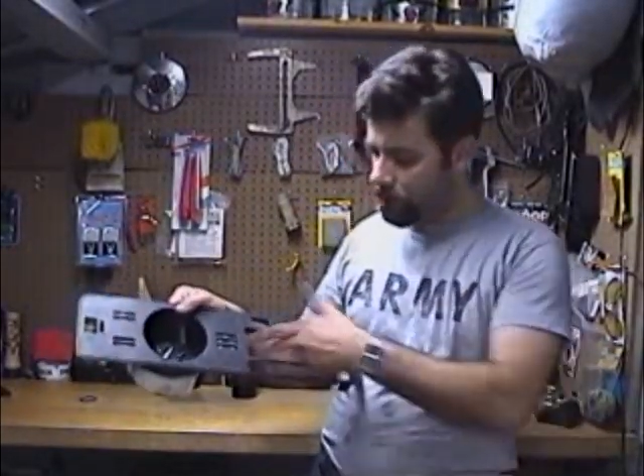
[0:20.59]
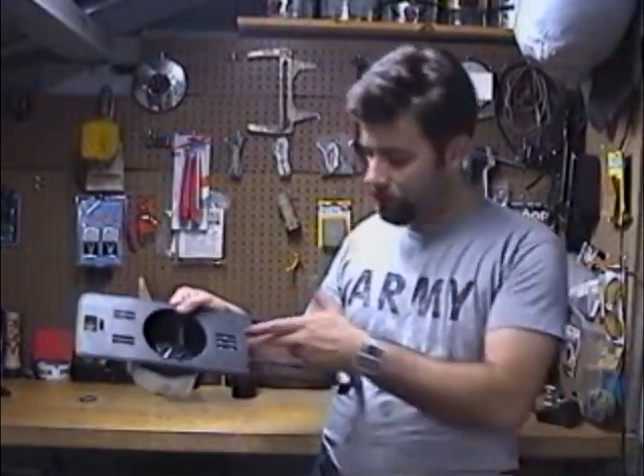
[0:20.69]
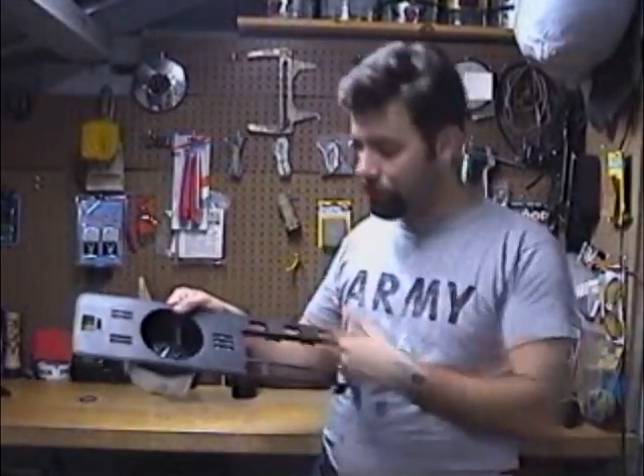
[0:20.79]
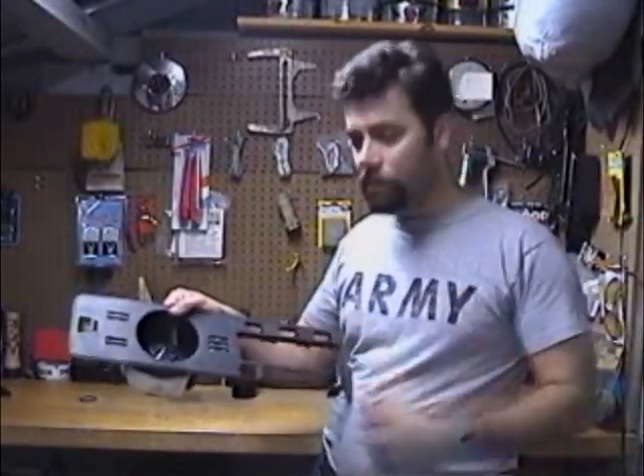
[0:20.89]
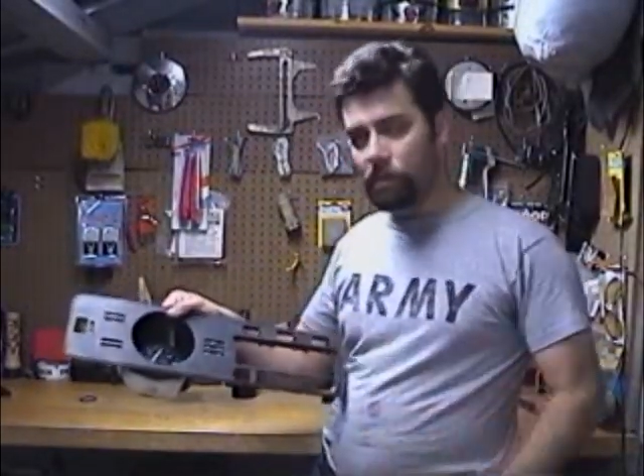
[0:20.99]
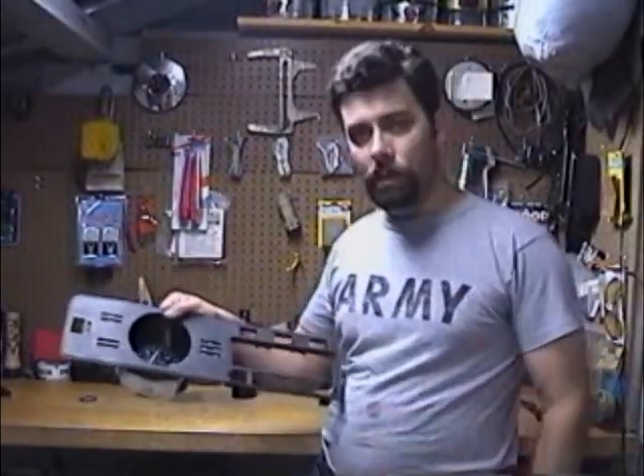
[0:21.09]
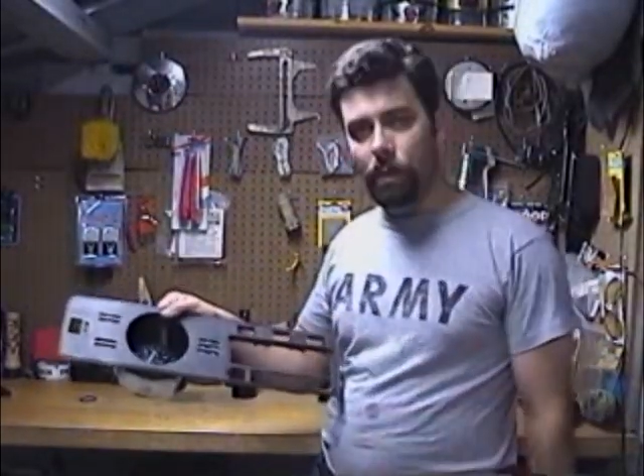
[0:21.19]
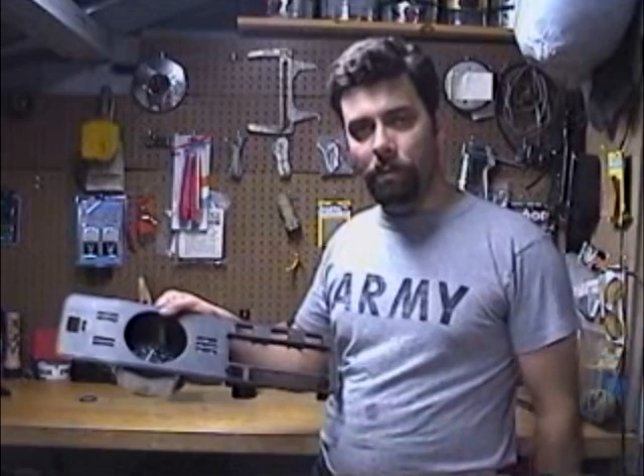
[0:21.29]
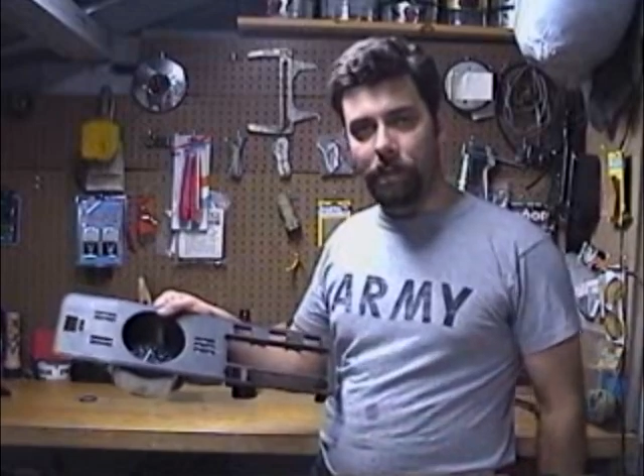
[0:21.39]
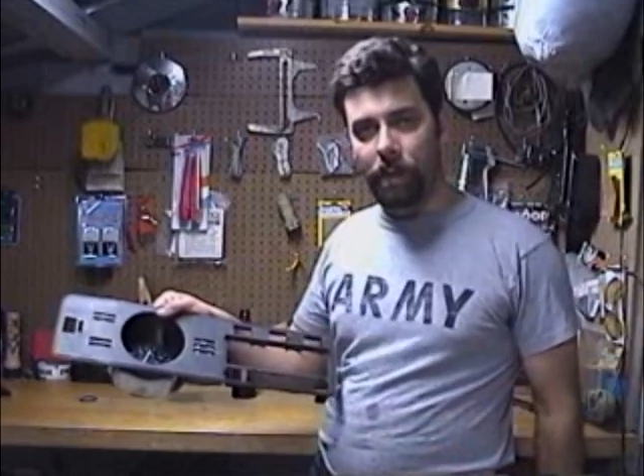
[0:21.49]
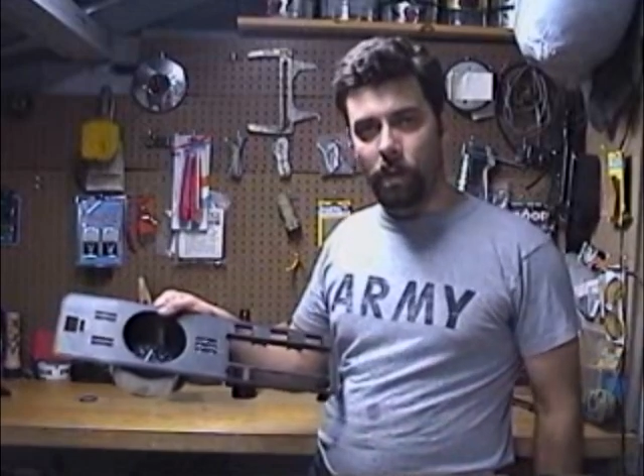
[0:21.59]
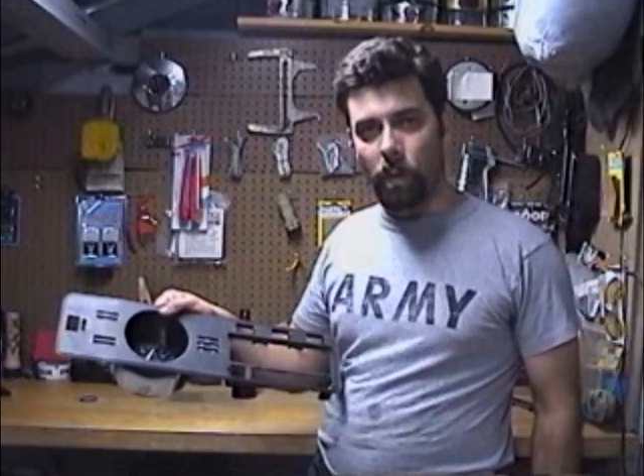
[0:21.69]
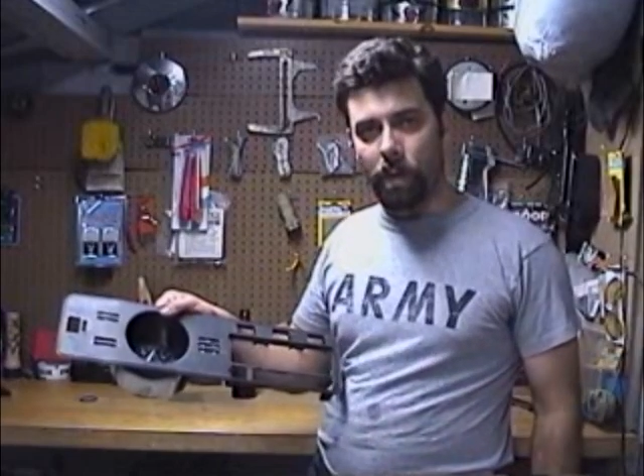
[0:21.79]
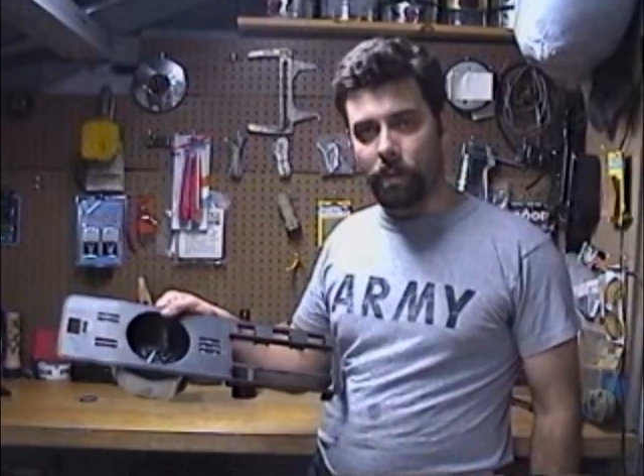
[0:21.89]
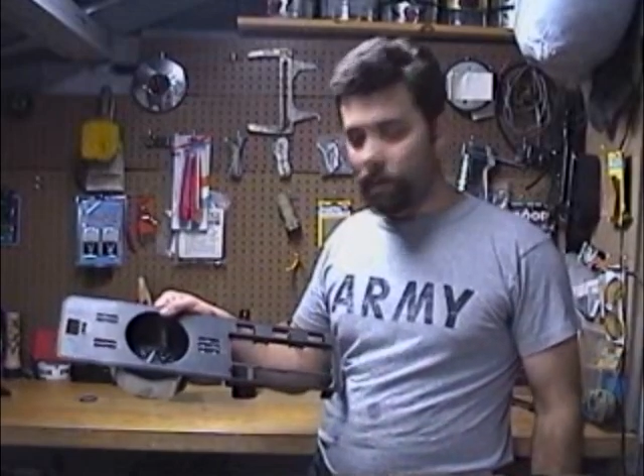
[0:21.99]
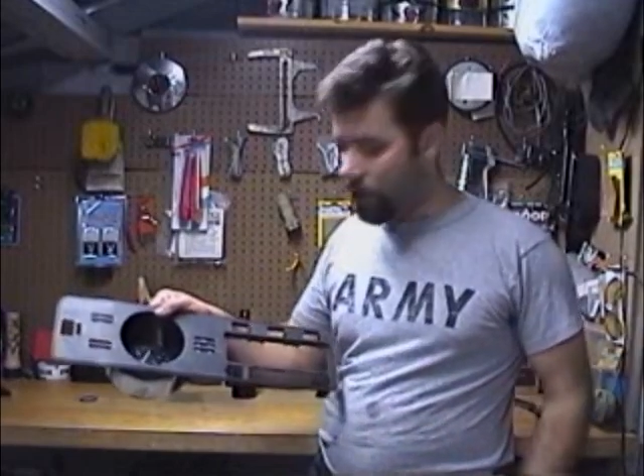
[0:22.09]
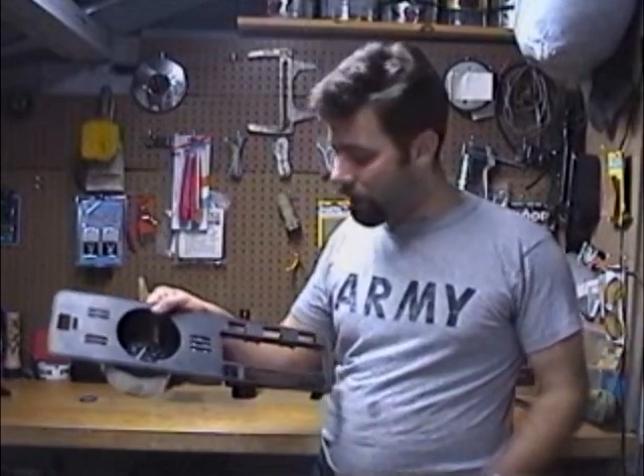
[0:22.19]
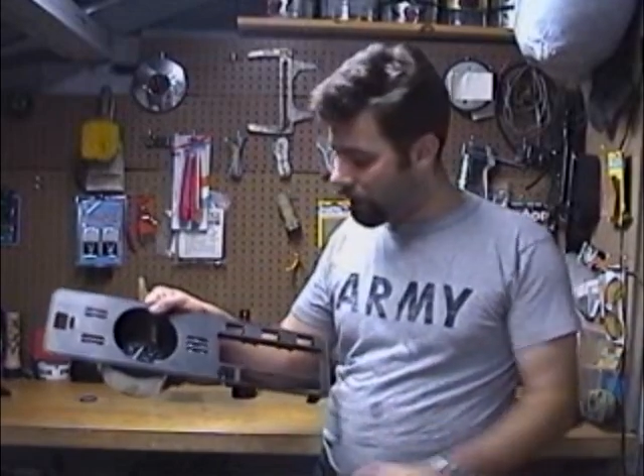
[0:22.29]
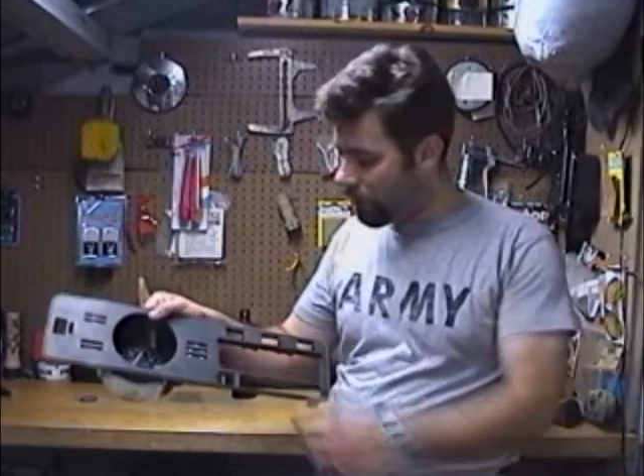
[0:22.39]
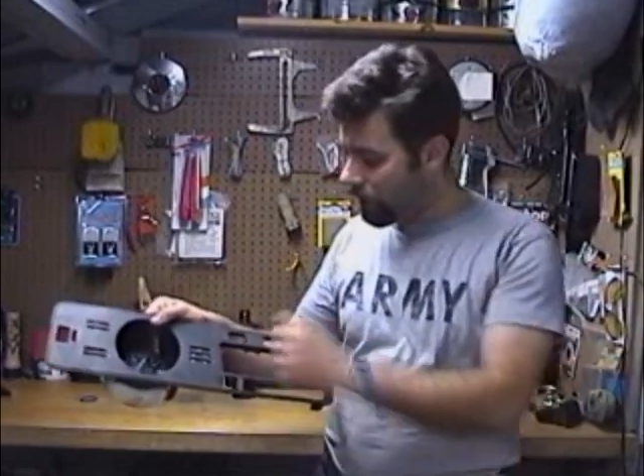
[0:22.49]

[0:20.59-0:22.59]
but you can figure your way through that.